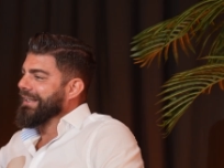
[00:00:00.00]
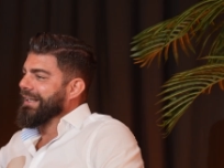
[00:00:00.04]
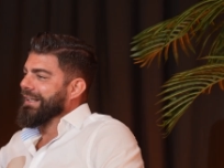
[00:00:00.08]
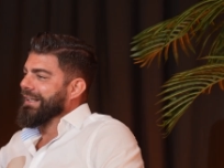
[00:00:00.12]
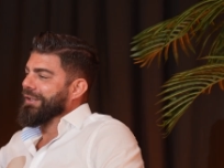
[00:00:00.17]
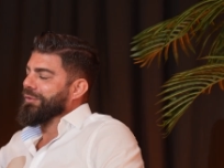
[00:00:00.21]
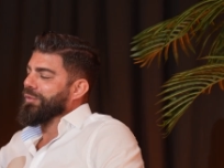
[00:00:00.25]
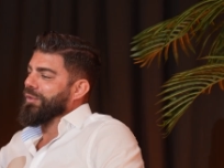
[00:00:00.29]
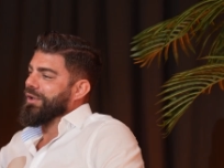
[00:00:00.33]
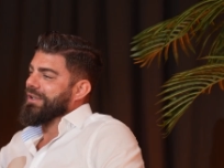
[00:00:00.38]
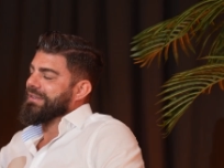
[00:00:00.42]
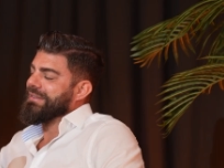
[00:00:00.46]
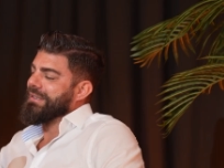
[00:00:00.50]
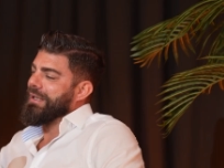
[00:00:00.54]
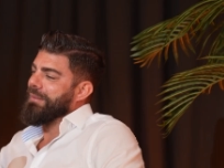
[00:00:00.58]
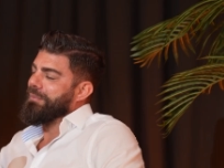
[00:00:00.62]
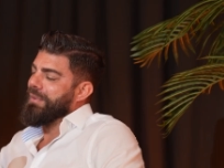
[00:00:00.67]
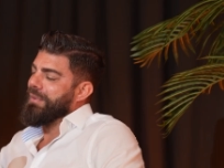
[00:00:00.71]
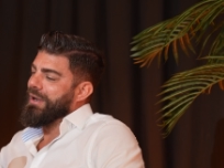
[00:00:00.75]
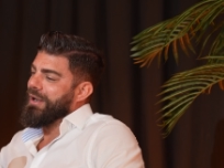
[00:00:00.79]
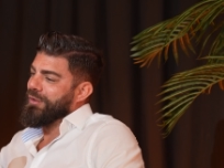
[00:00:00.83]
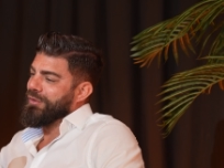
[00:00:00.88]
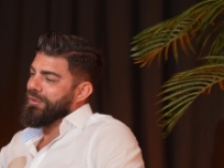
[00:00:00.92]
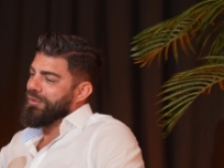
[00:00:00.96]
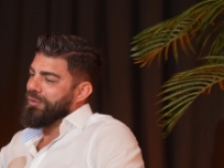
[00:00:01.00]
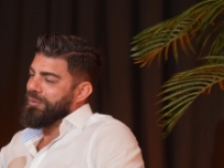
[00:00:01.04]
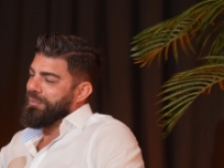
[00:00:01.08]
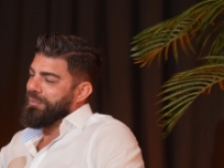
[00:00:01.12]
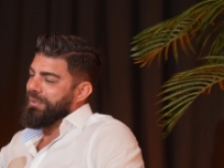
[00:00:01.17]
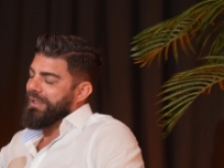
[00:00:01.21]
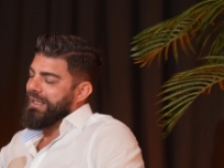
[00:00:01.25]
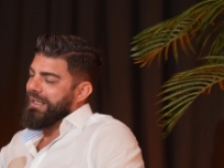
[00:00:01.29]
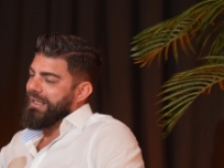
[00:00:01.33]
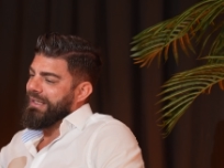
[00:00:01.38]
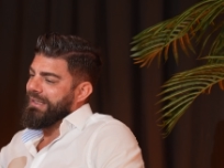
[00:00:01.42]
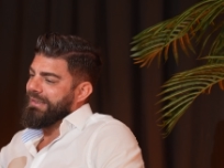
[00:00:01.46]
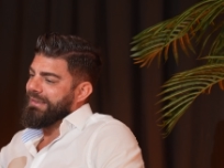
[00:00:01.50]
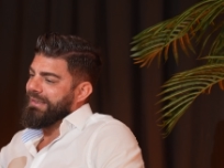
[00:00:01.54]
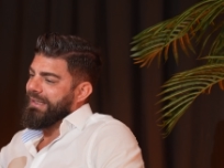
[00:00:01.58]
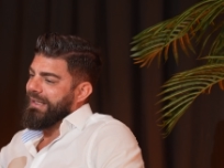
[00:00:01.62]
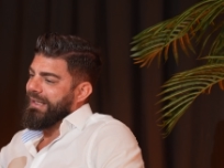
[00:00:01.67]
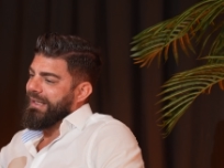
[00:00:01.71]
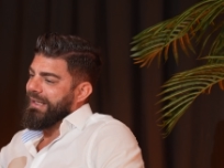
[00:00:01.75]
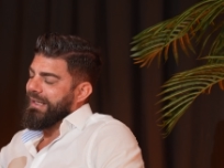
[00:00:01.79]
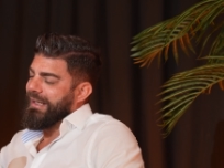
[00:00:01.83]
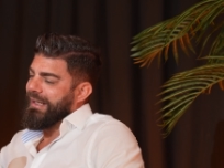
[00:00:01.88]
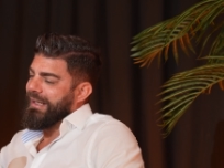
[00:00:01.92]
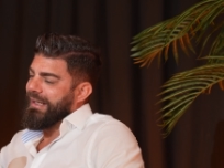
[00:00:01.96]
and it was about to be
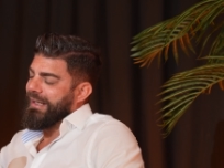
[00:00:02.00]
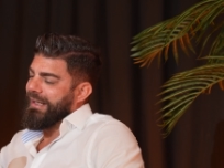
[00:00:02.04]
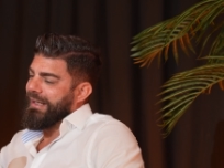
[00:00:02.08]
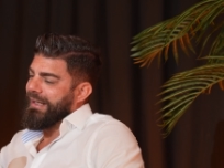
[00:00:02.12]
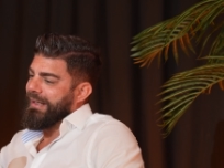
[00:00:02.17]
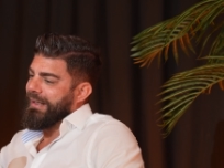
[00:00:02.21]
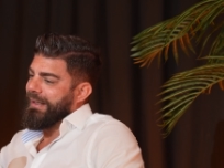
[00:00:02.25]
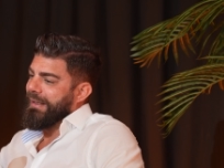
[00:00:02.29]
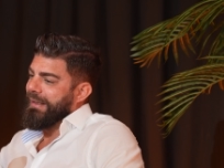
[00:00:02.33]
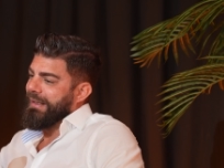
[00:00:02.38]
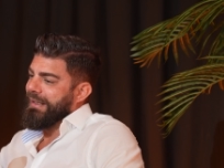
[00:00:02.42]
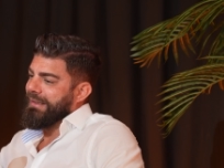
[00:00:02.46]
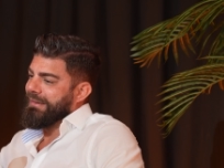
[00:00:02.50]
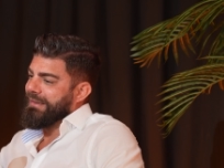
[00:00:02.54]
the